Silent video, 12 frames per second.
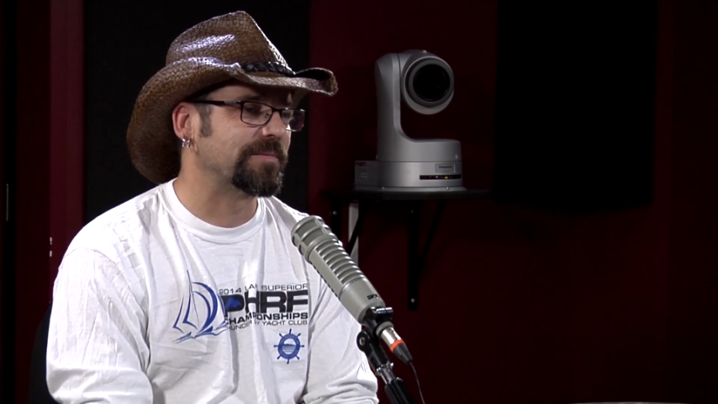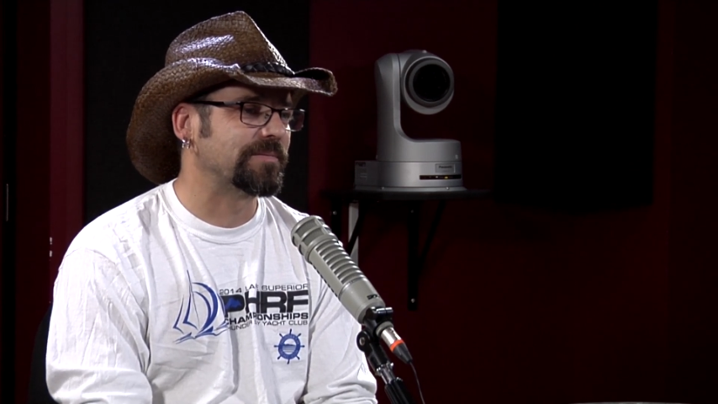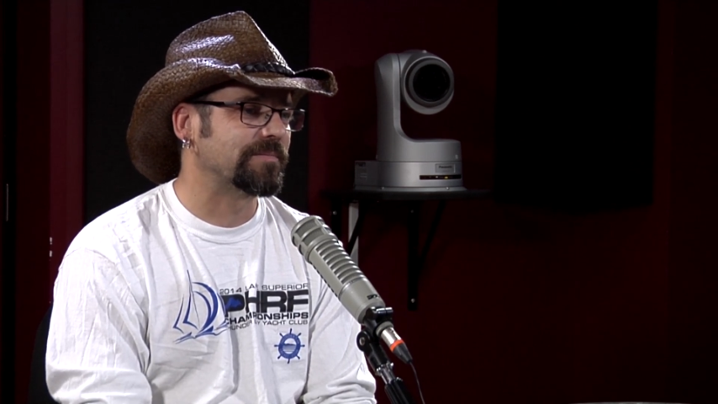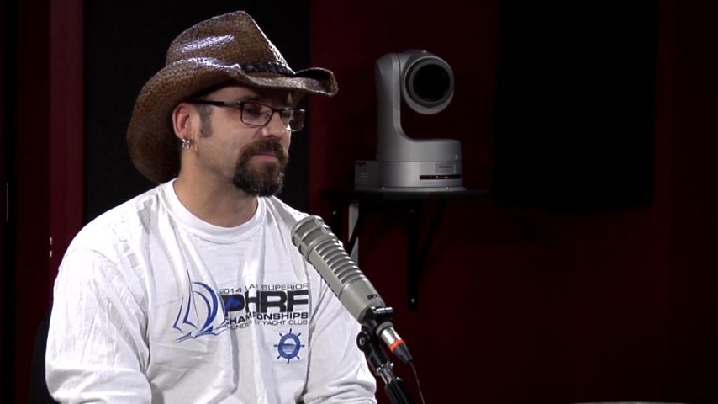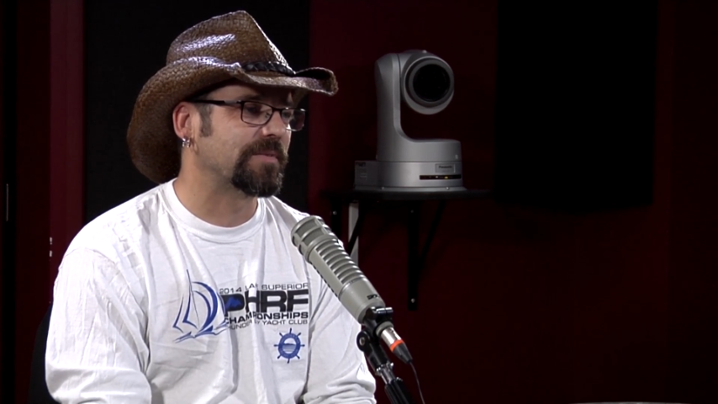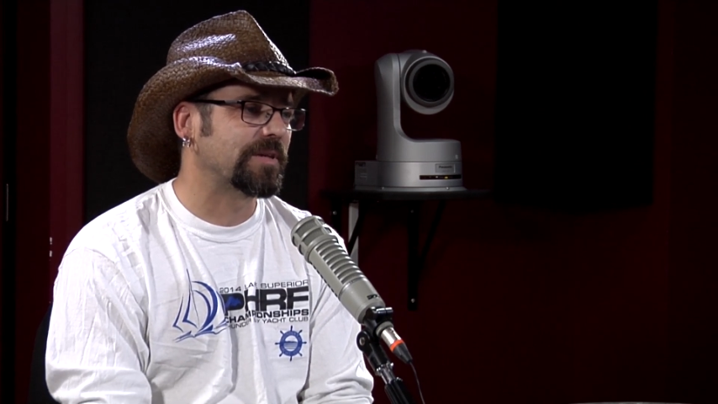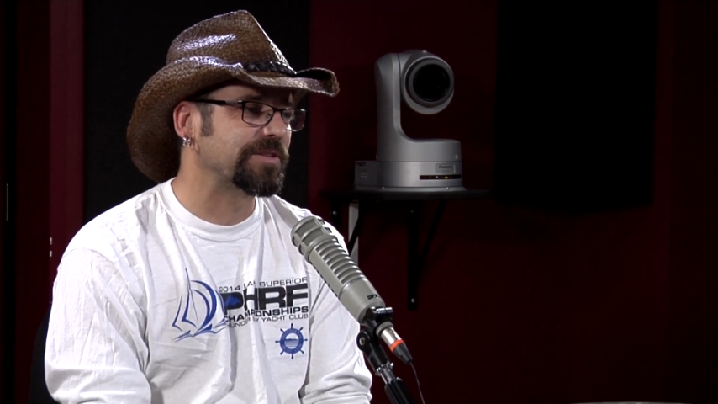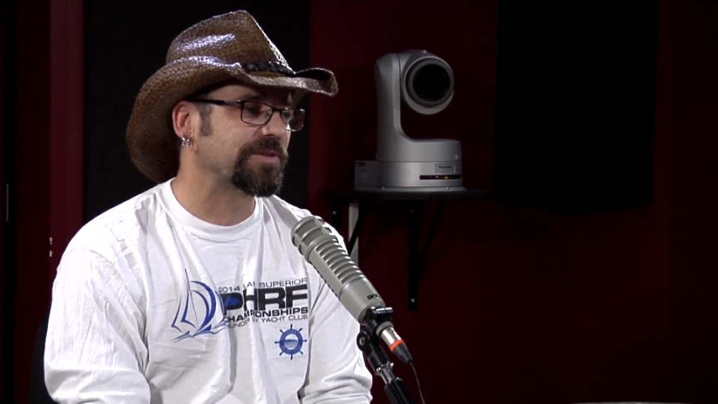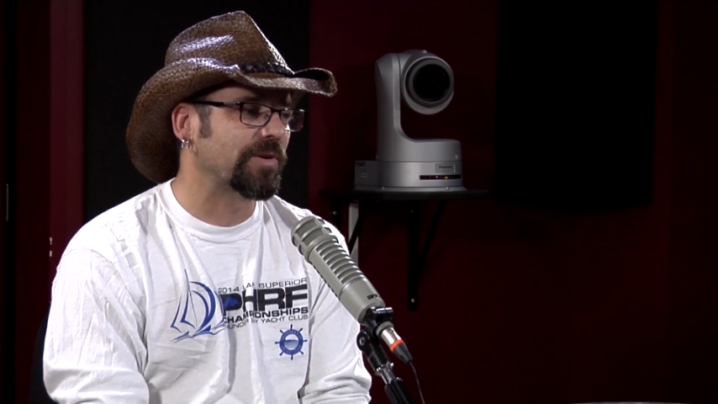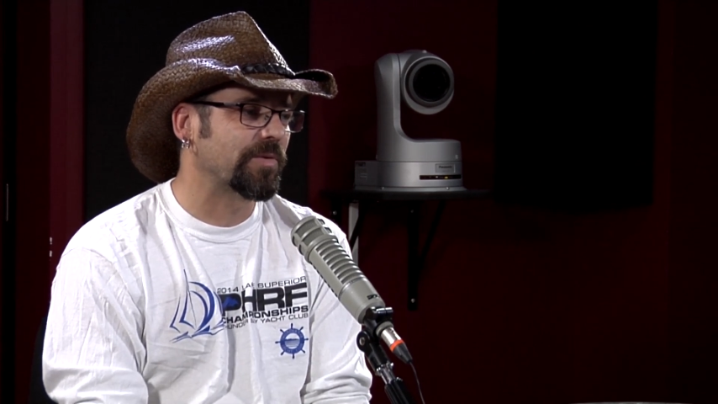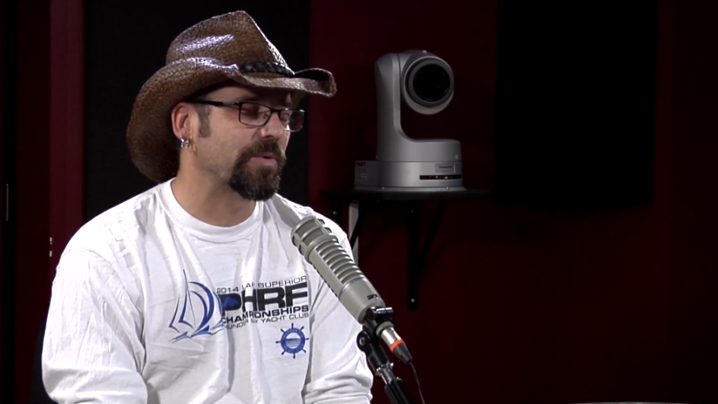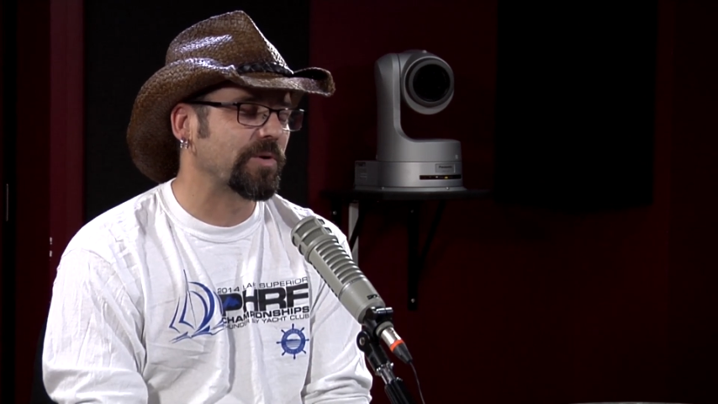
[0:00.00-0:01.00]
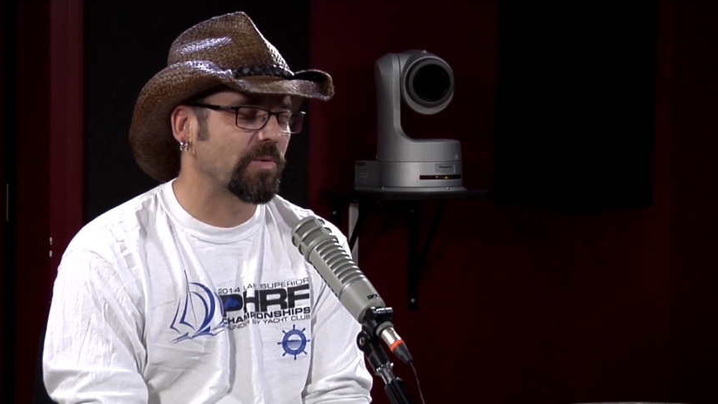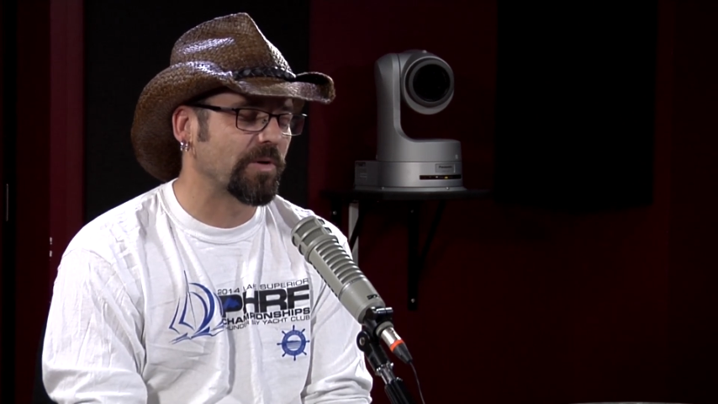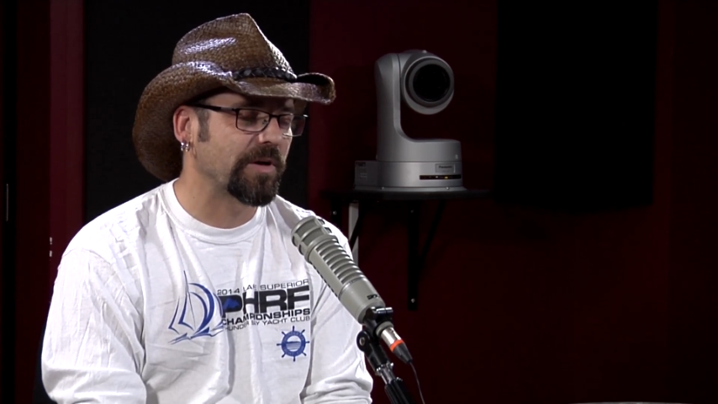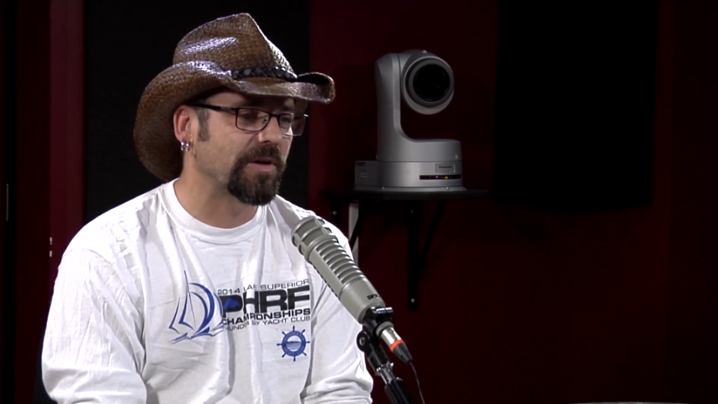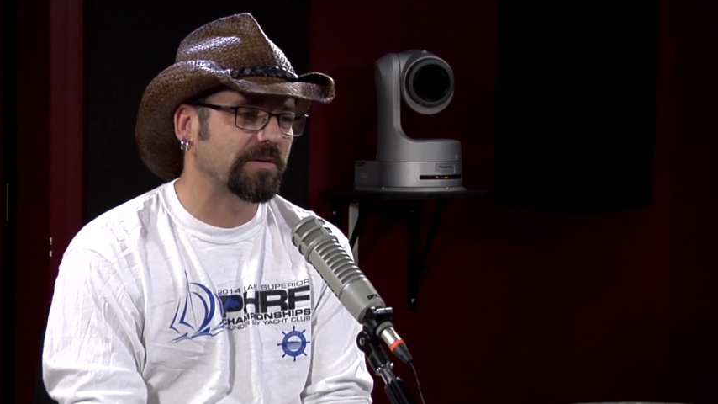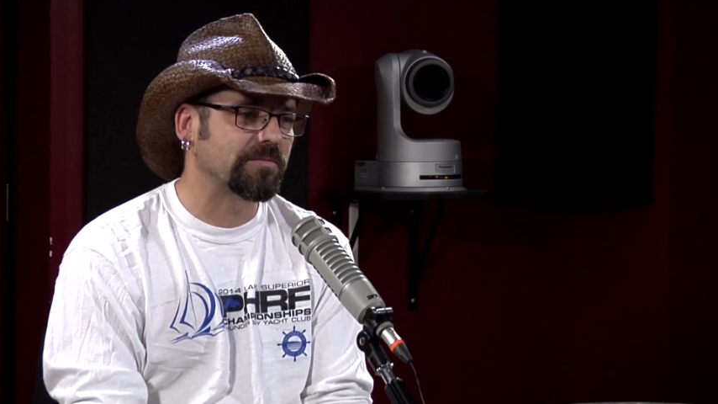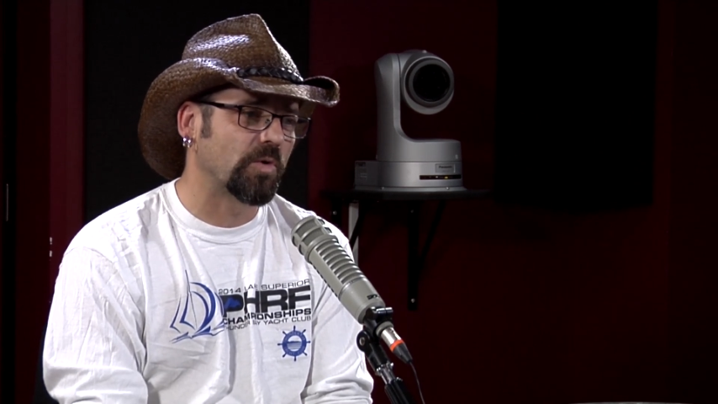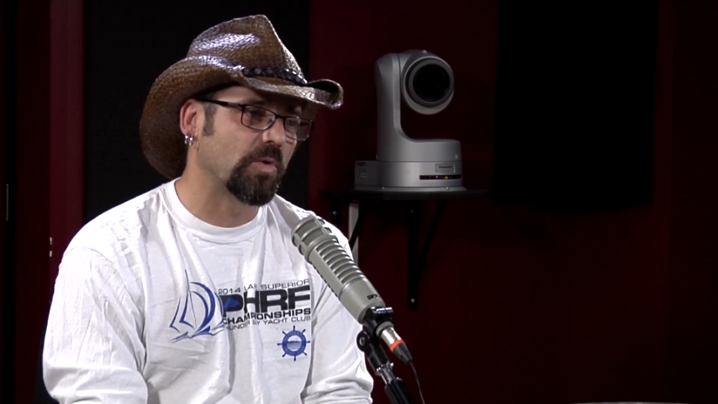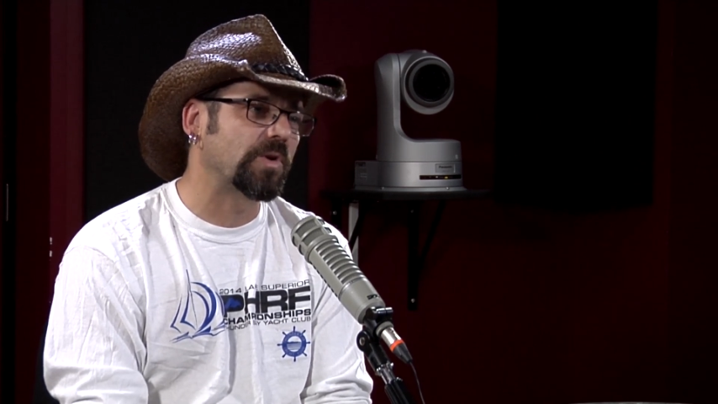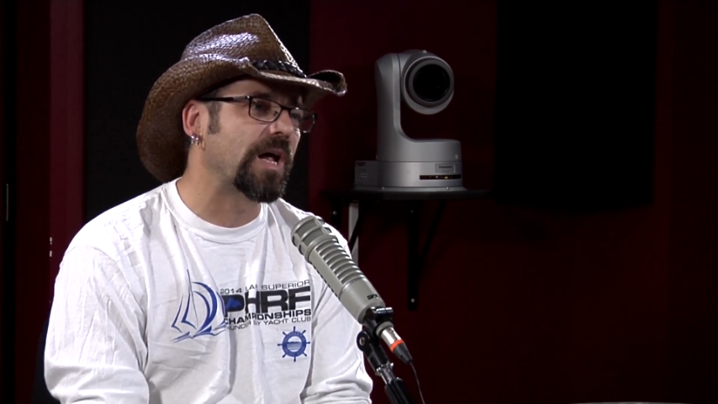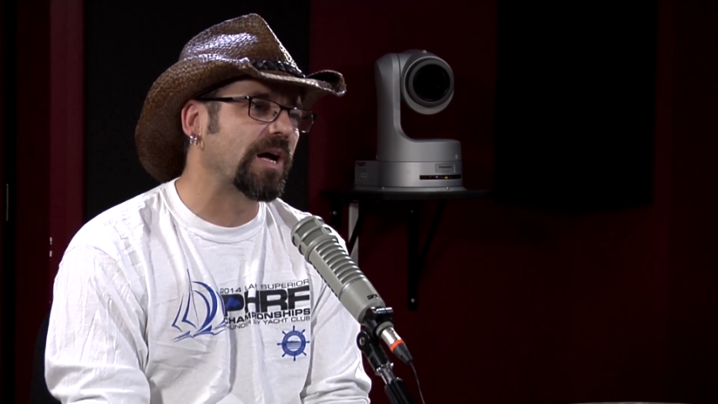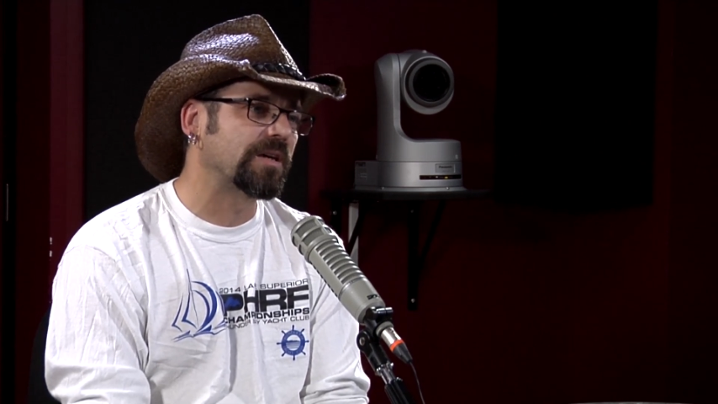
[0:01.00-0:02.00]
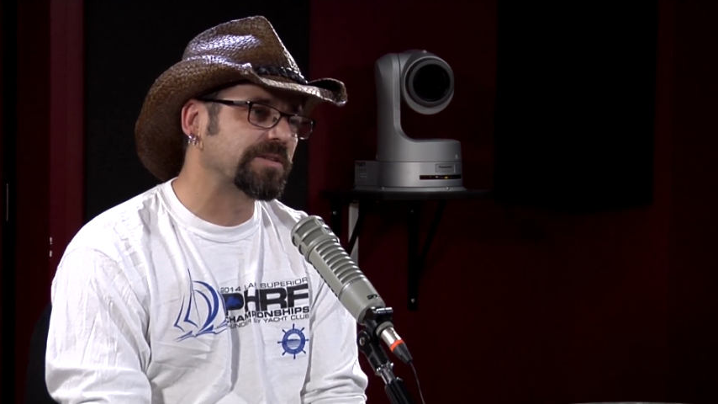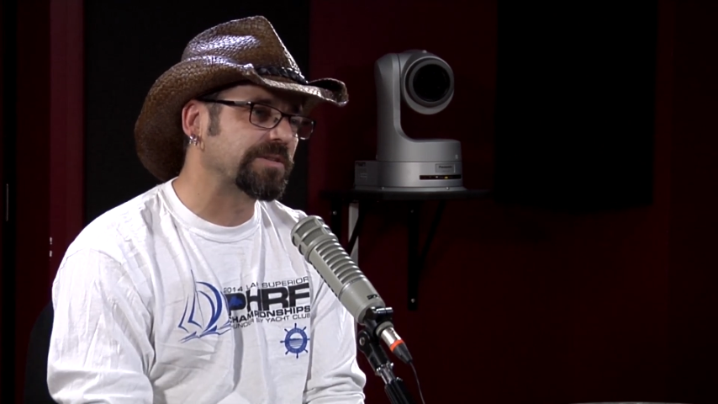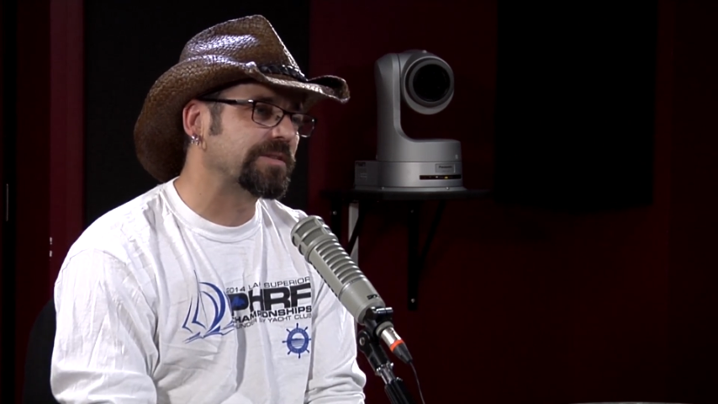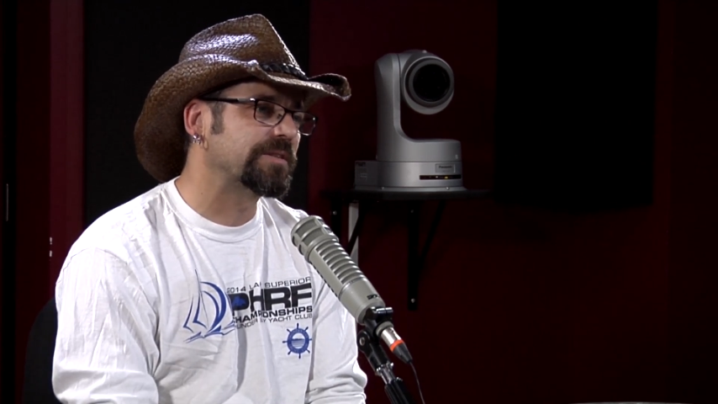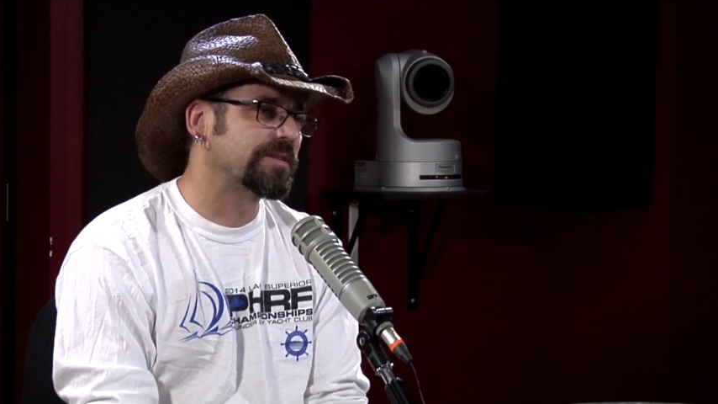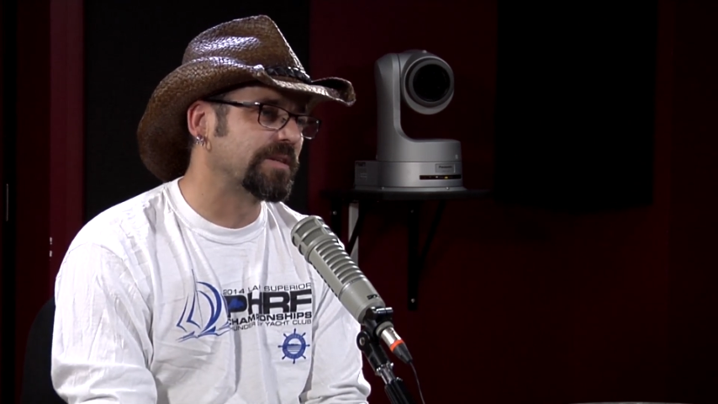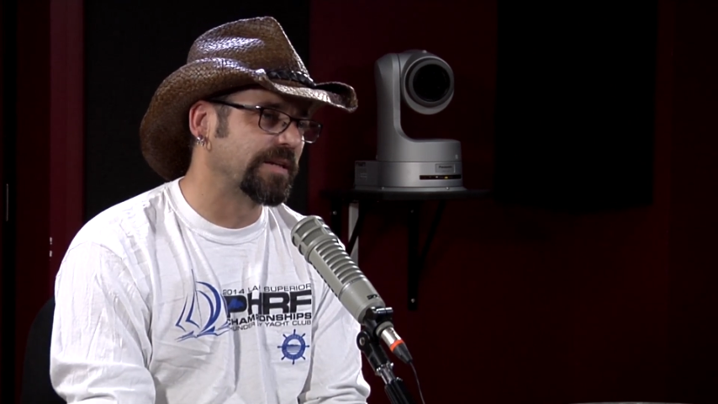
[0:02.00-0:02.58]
Um, I started recording uh, local acts,